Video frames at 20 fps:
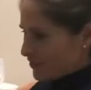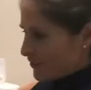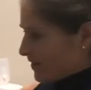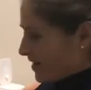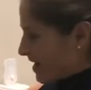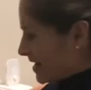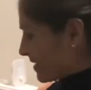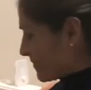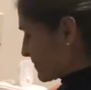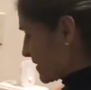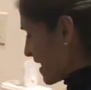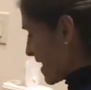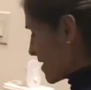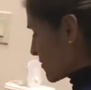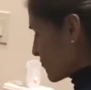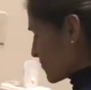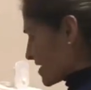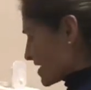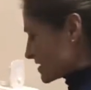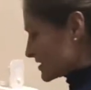I
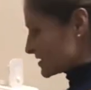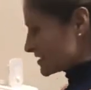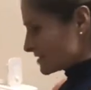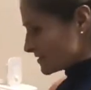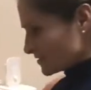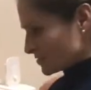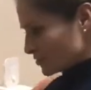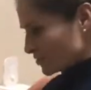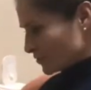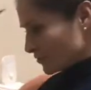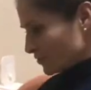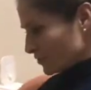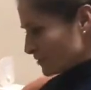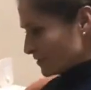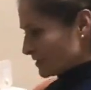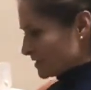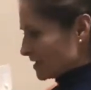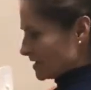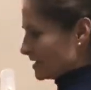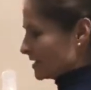went to
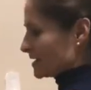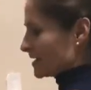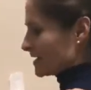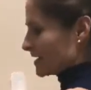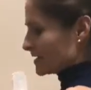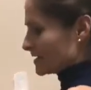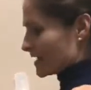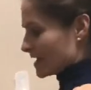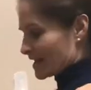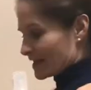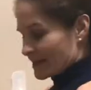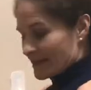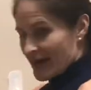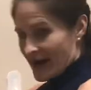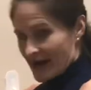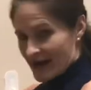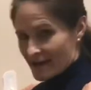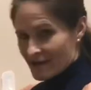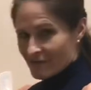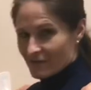get a
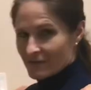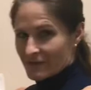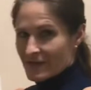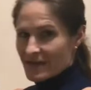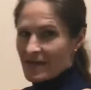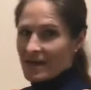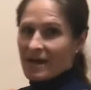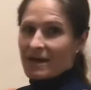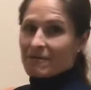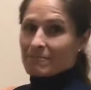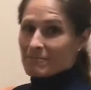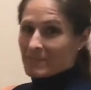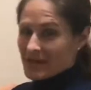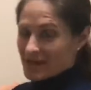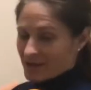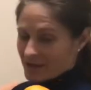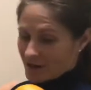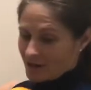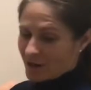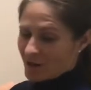knife
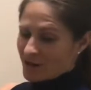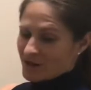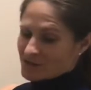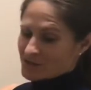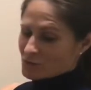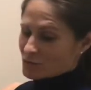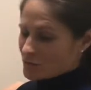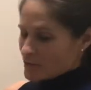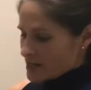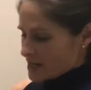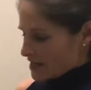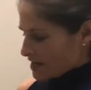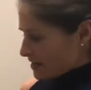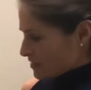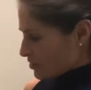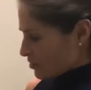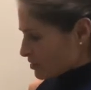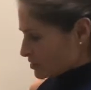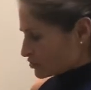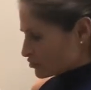because we are
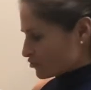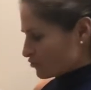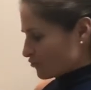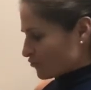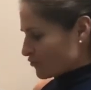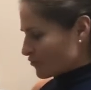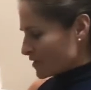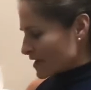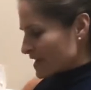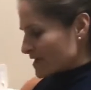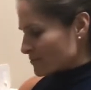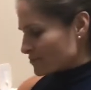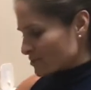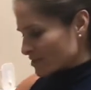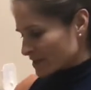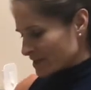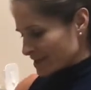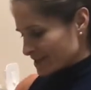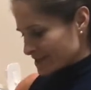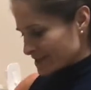going to flavor
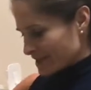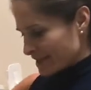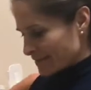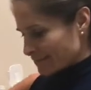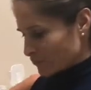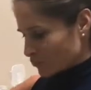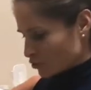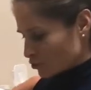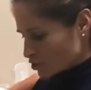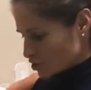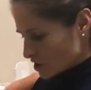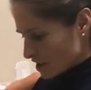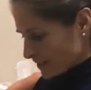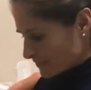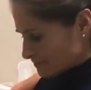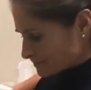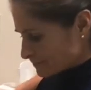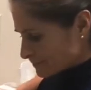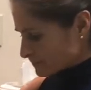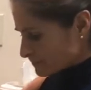this kombucha.
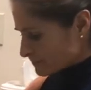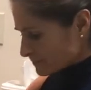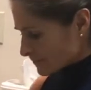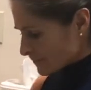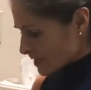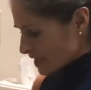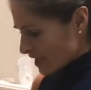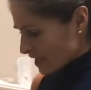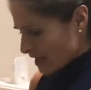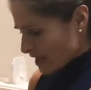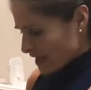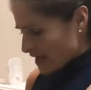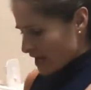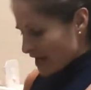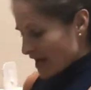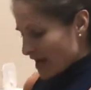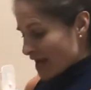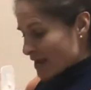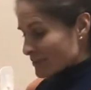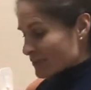
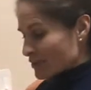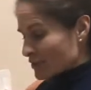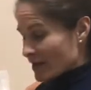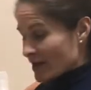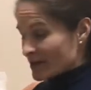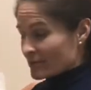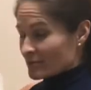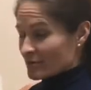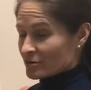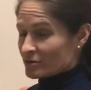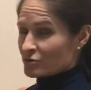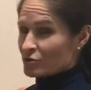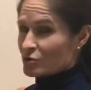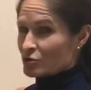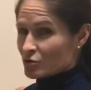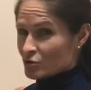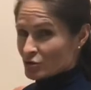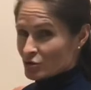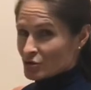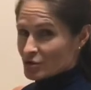I'm going to
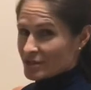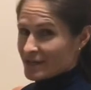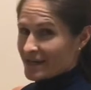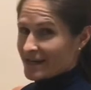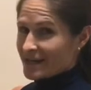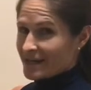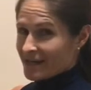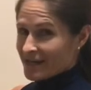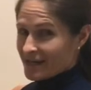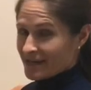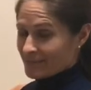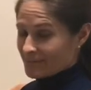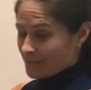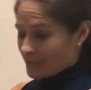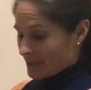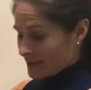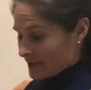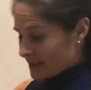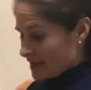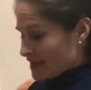use
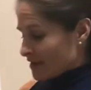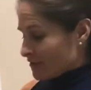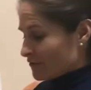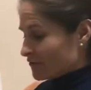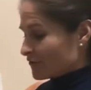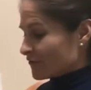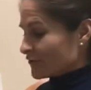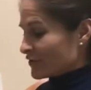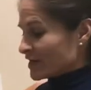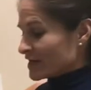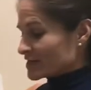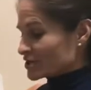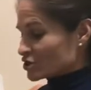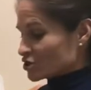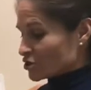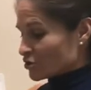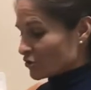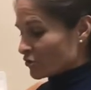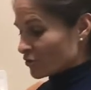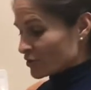fresh
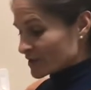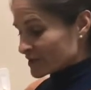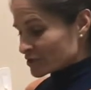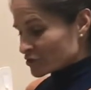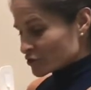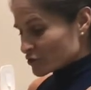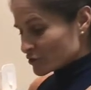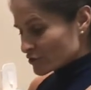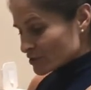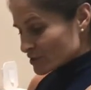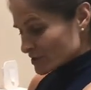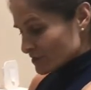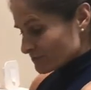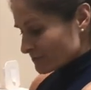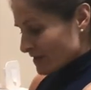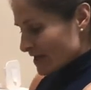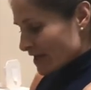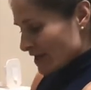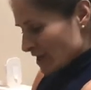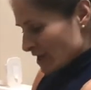orange juice.
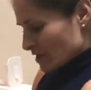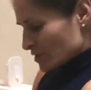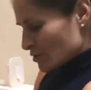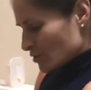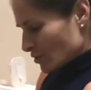So